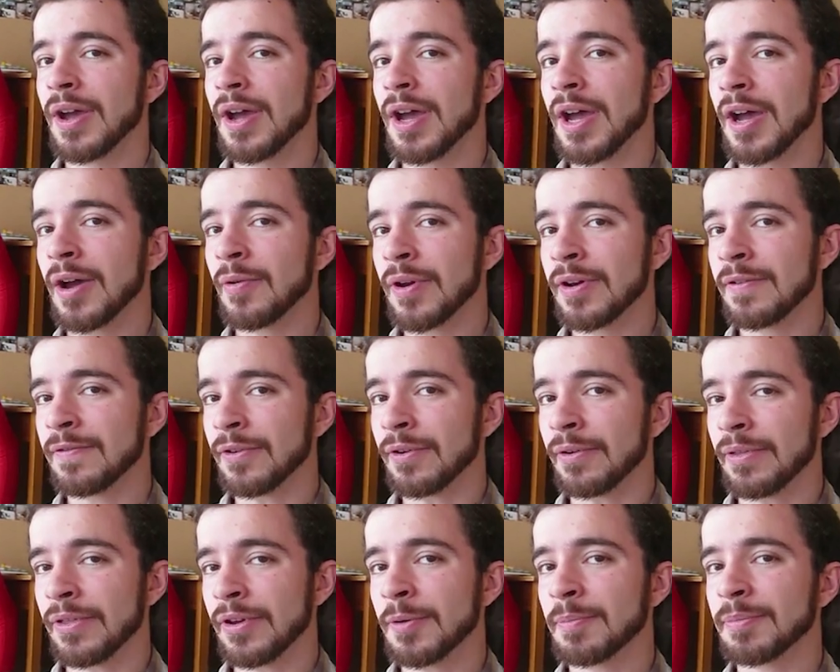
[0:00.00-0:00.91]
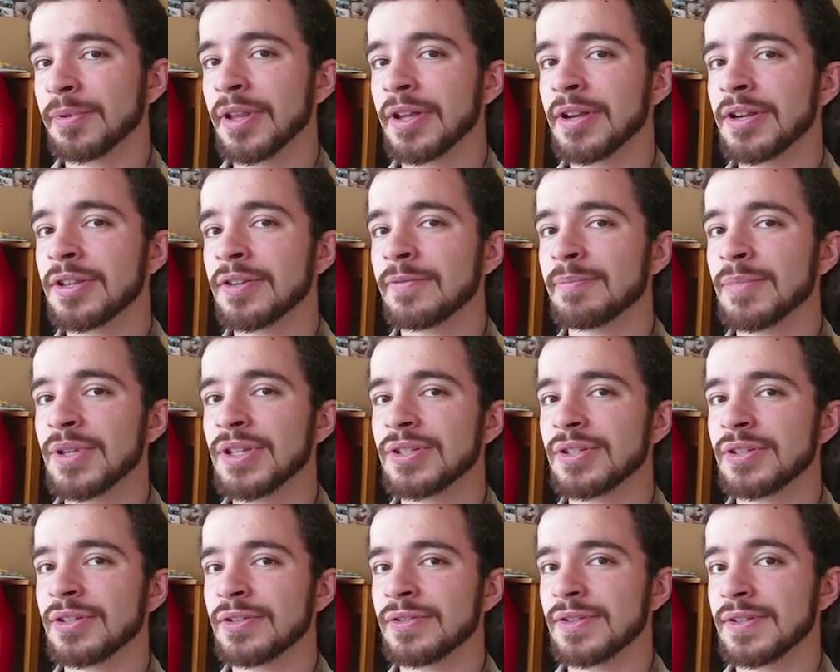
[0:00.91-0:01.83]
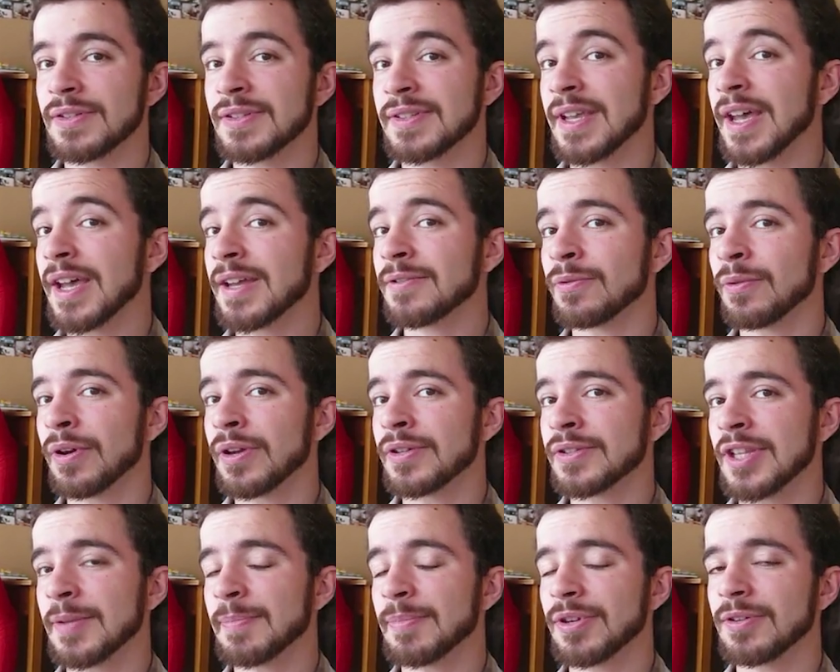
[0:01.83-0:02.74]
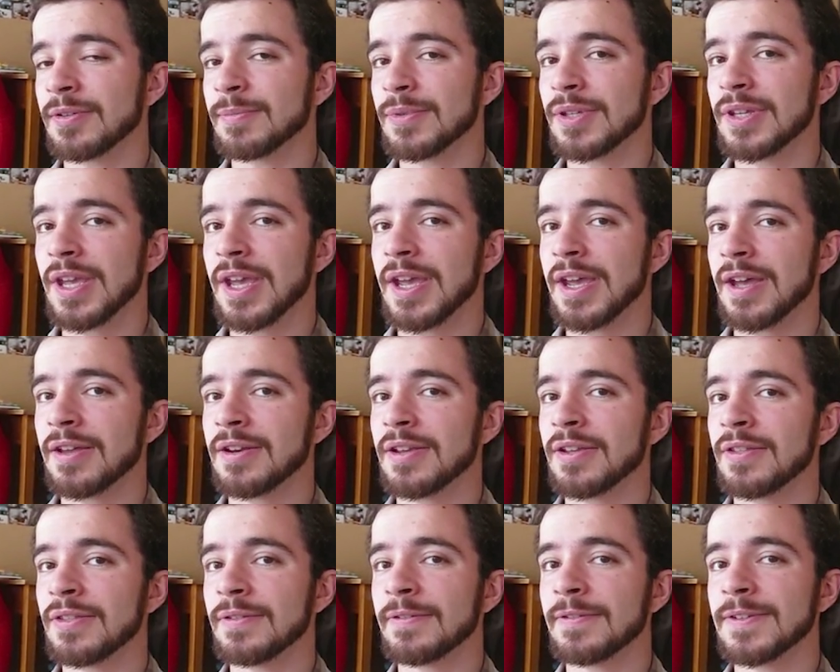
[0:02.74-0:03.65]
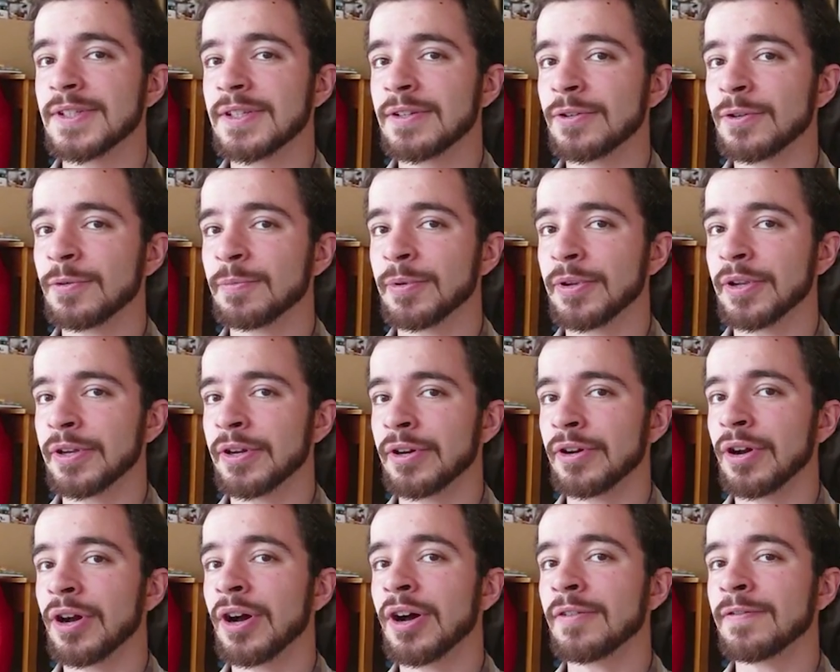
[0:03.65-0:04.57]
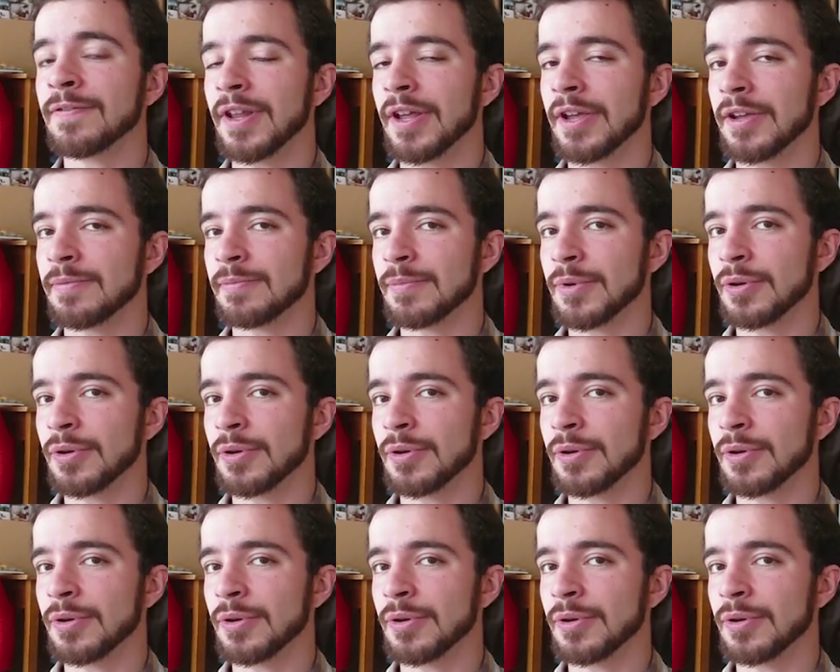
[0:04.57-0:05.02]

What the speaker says: However, there are plenty of missions and side quests that can be had in the single-player offline